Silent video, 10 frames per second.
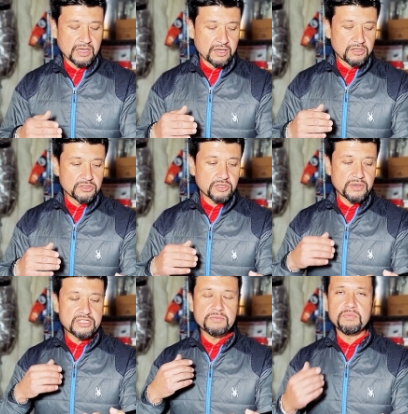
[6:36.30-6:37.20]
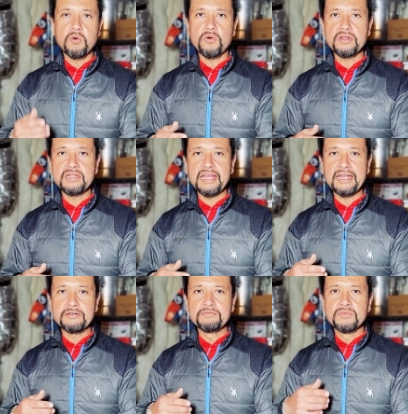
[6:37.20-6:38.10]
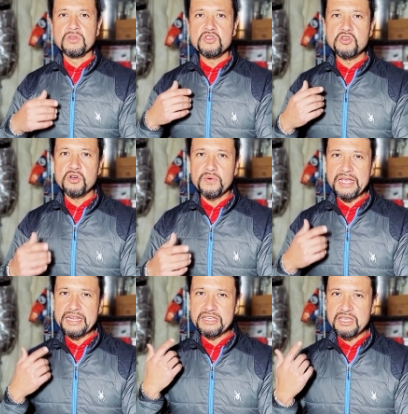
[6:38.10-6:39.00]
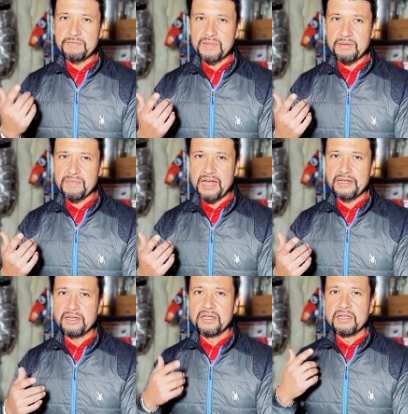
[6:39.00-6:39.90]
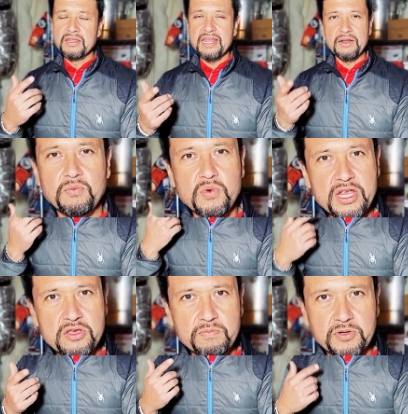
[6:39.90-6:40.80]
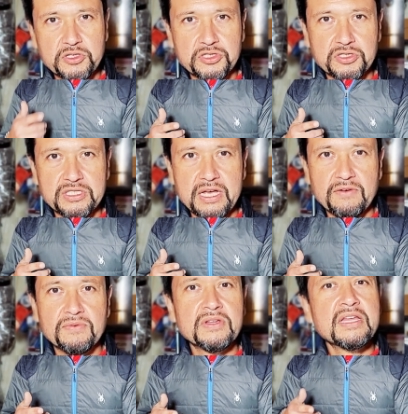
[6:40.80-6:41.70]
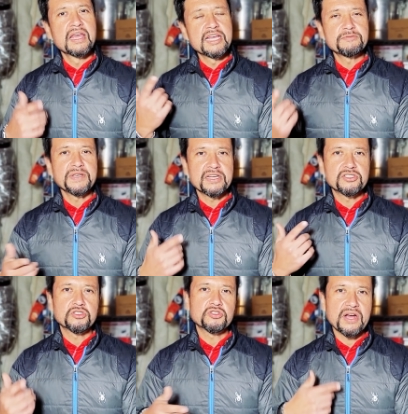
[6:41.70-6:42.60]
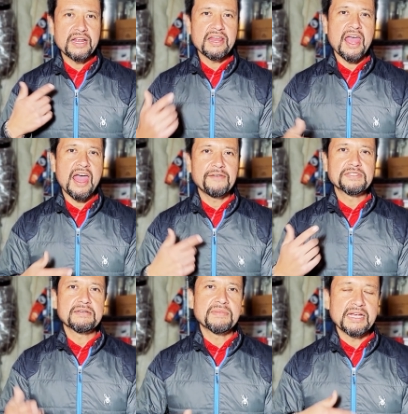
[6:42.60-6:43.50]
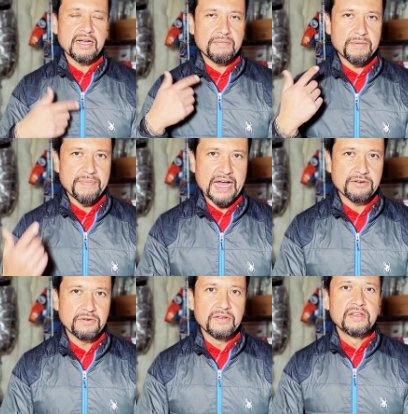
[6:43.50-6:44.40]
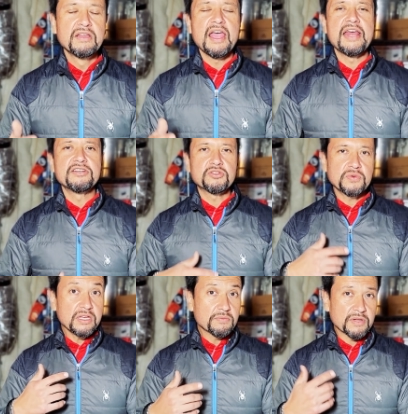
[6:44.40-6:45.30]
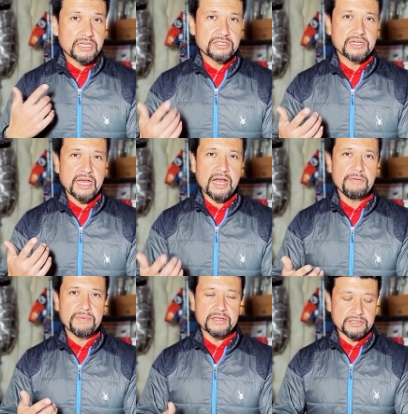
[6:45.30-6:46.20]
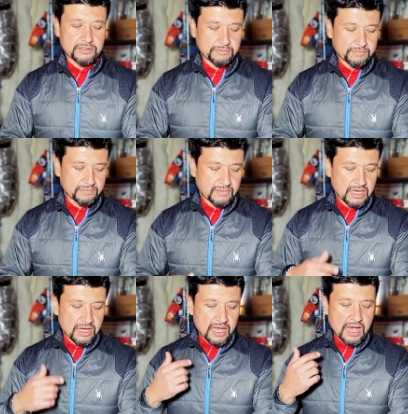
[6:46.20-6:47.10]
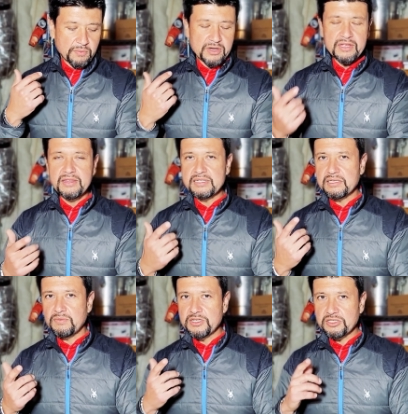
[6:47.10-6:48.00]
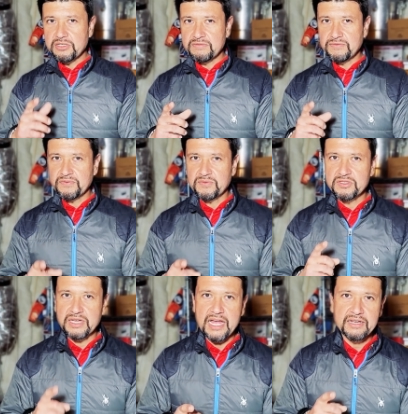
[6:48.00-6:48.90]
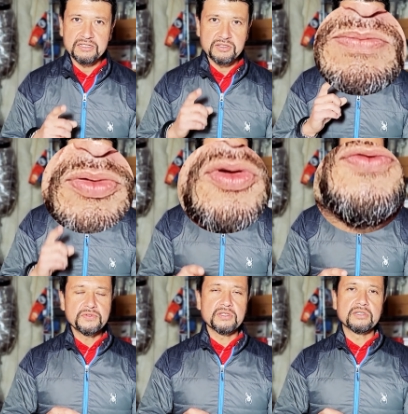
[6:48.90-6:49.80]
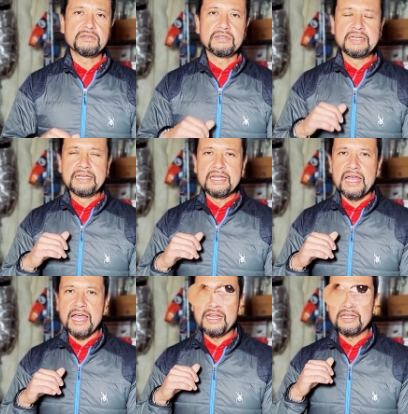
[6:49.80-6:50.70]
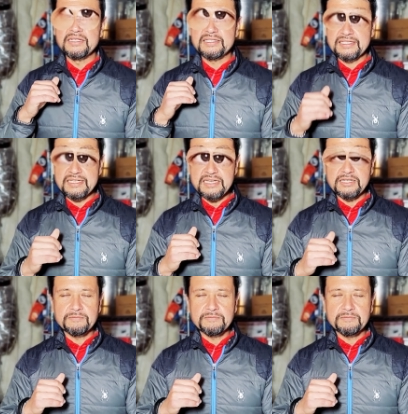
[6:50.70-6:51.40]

So it's important that you go ahead and keep that in mind that when you push yourself, it's because you're trying to have something come about. And it's really in relation to help others. And one of the things I want you to, to kind of to prove to you and see,